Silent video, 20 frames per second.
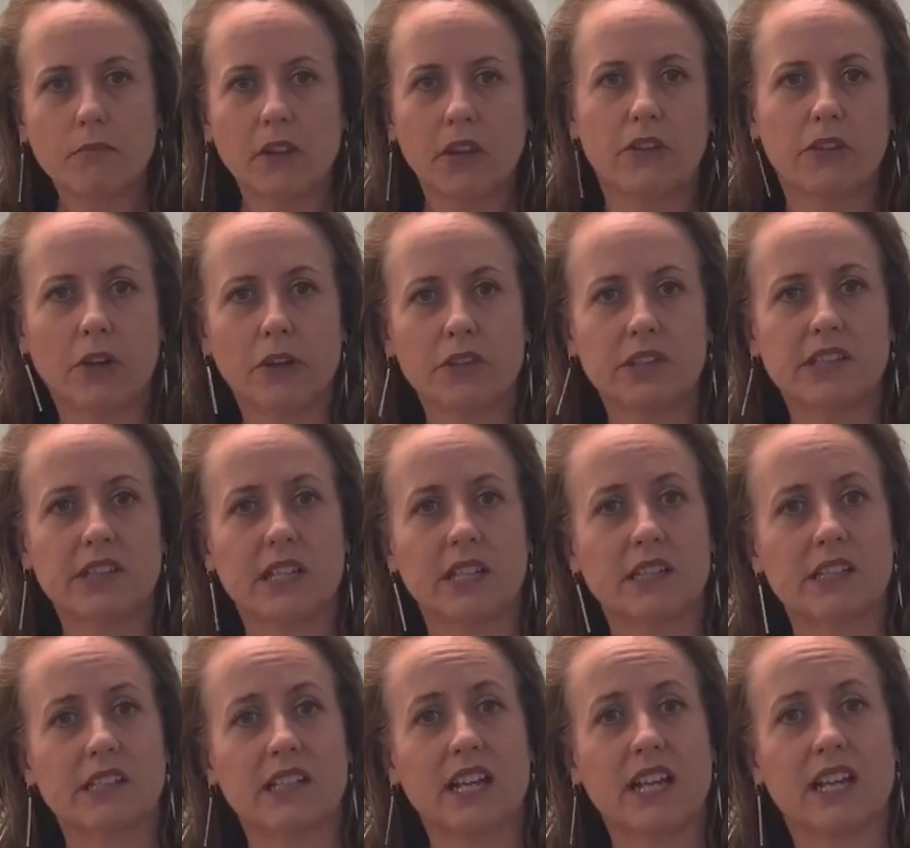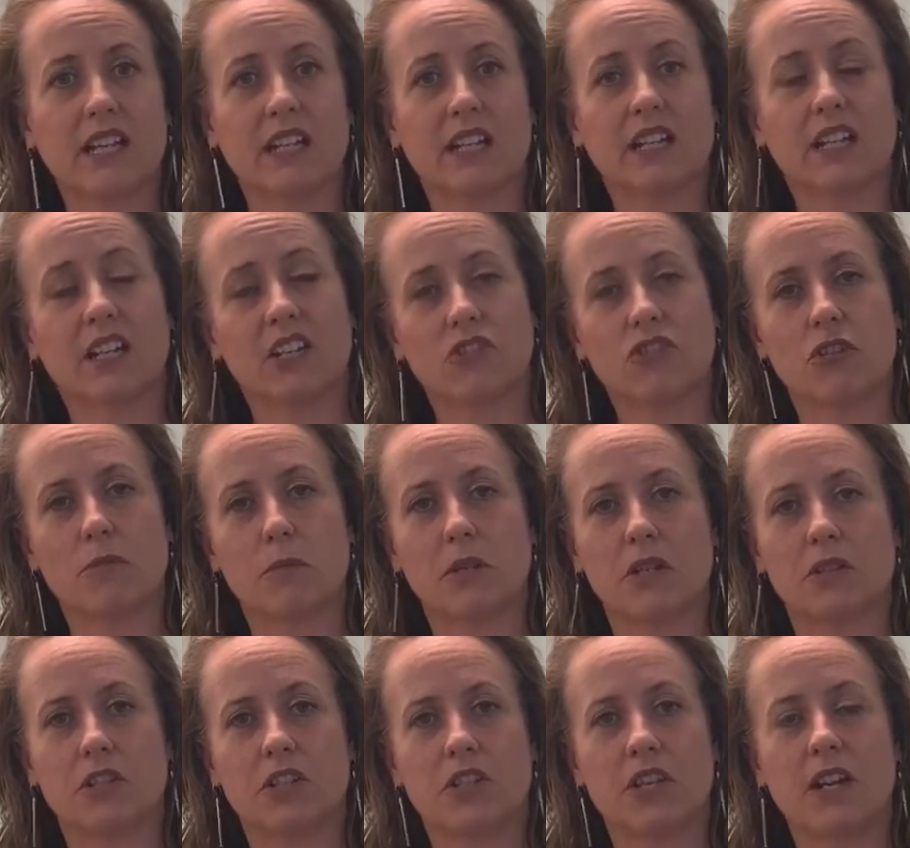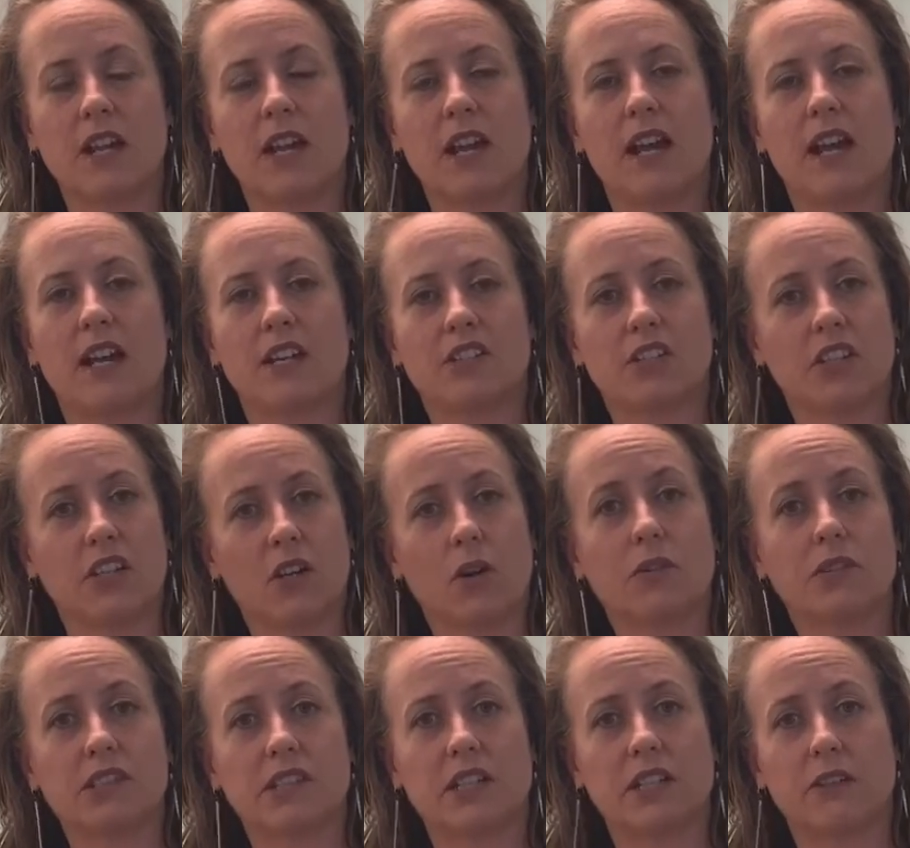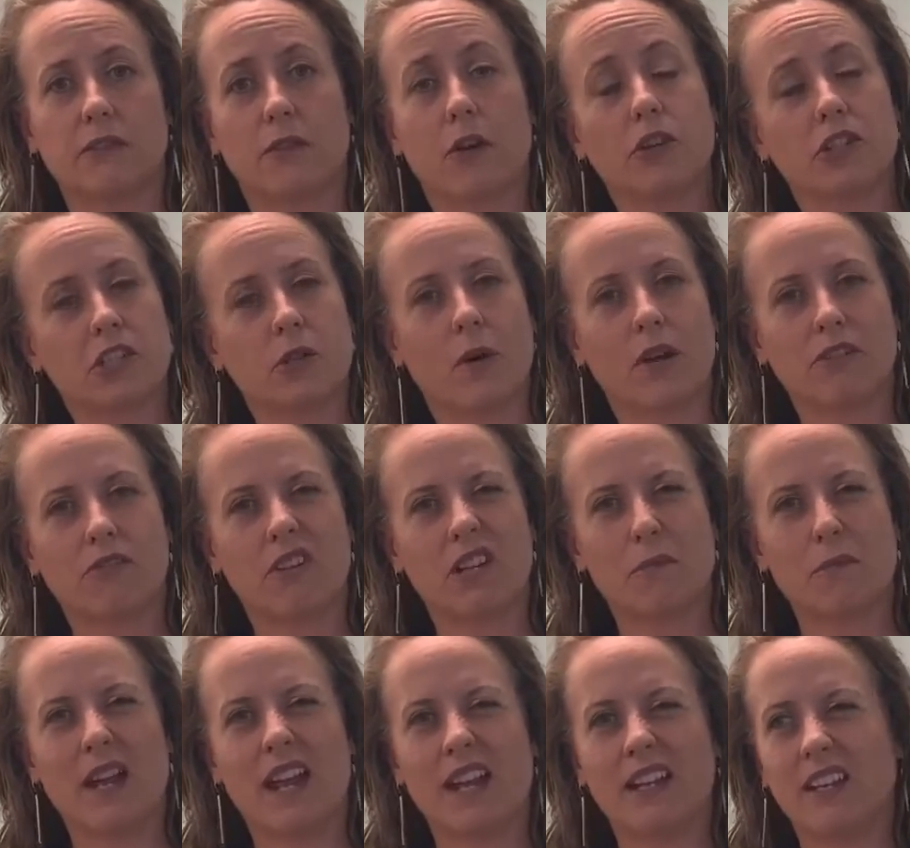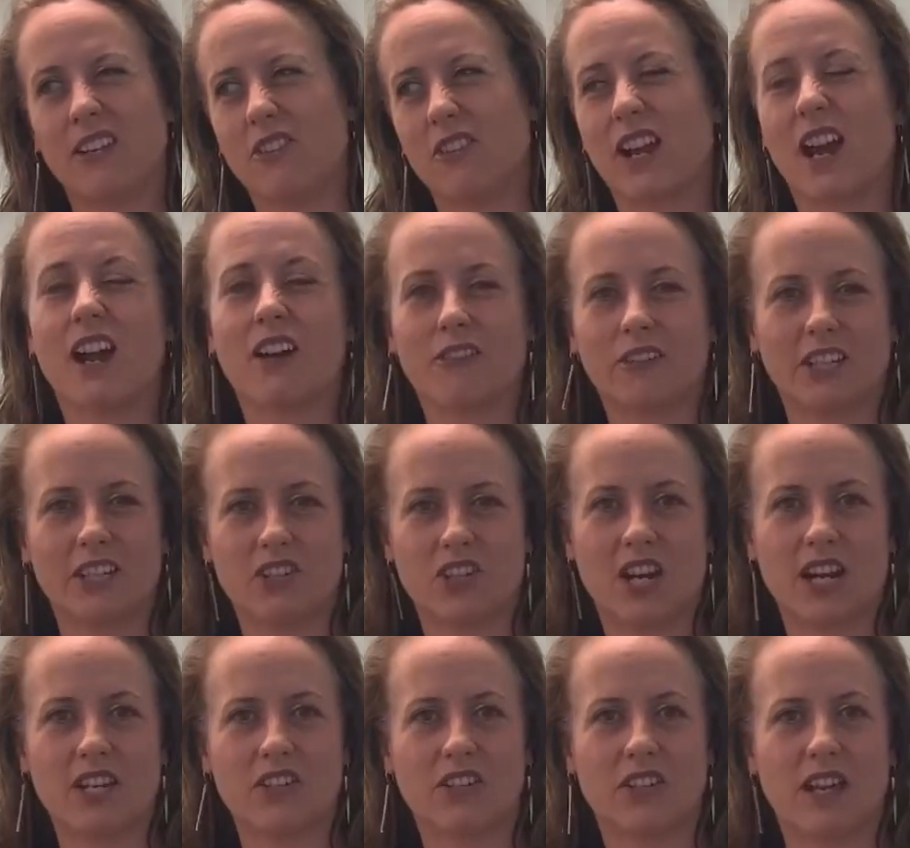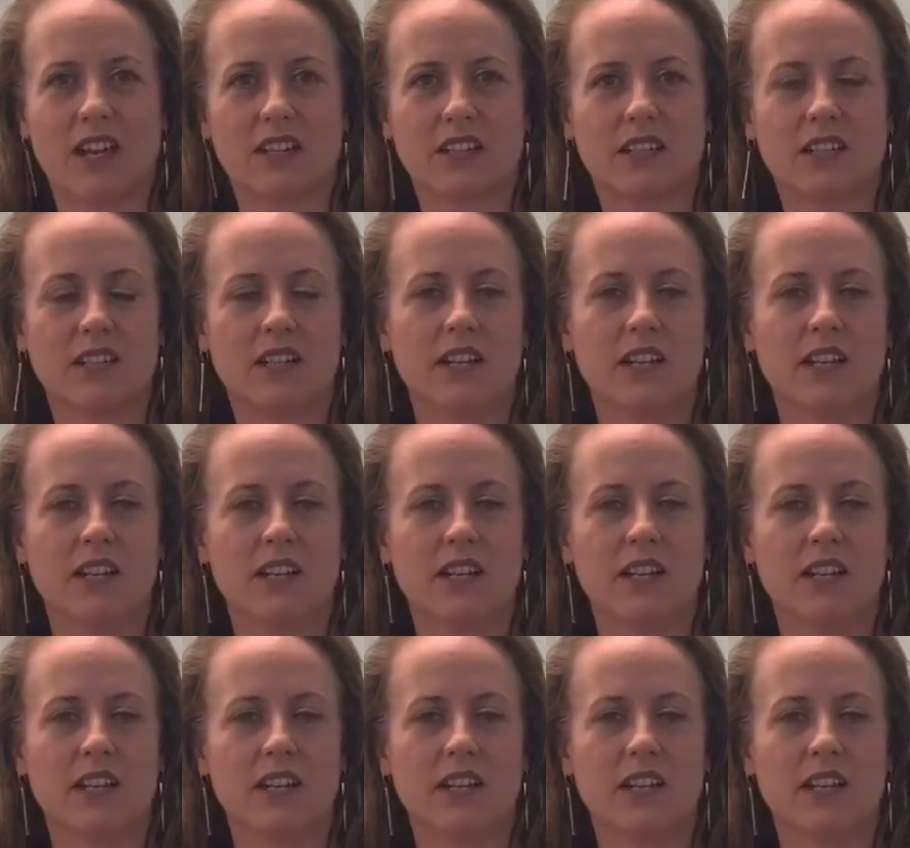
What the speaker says: Those things can contribute to the onset of osteoarthritic pain, and you can't really change that.